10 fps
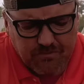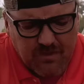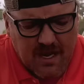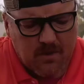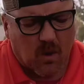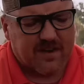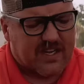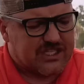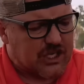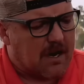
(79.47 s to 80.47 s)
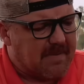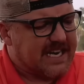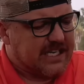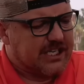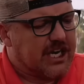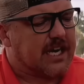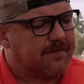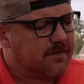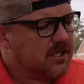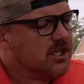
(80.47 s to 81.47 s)
I mean, what if they start making enough
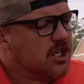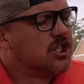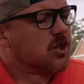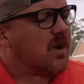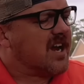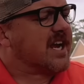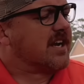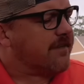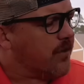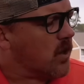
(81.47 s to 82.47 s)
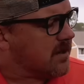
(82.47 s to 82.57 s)
to where they can afford the